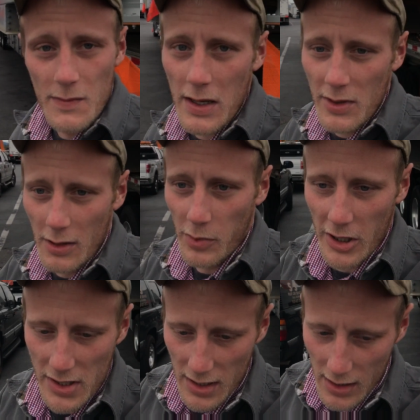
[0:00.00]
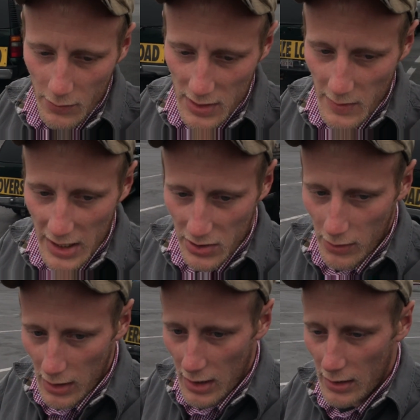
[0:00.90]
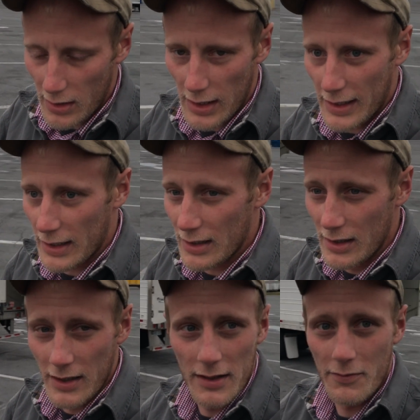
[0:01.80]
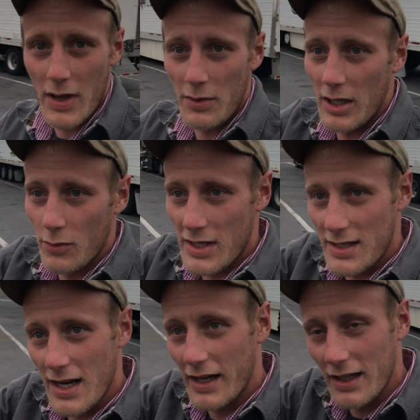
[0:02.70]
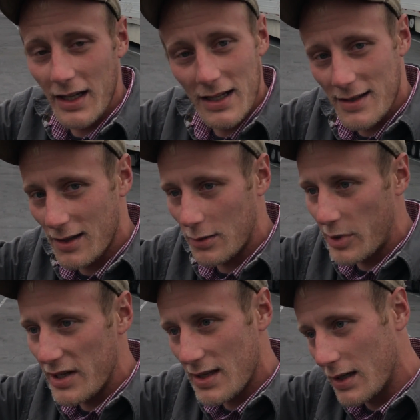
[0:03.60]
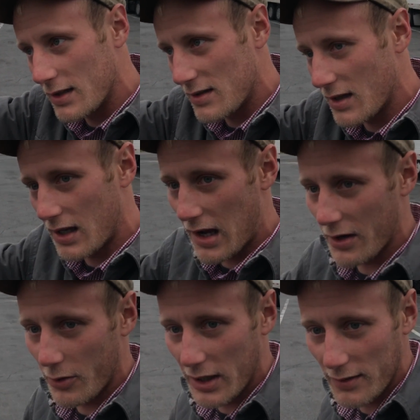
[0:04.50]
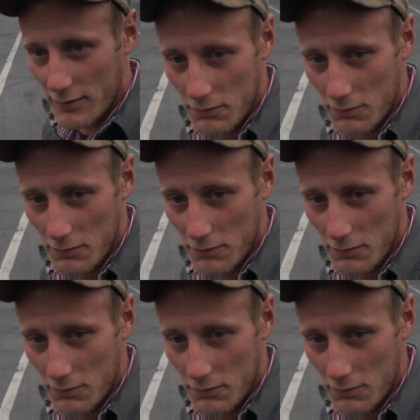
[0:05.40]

Maybe the person that was measuring it, maybe it was setting against another piece. They didn't see the conduit.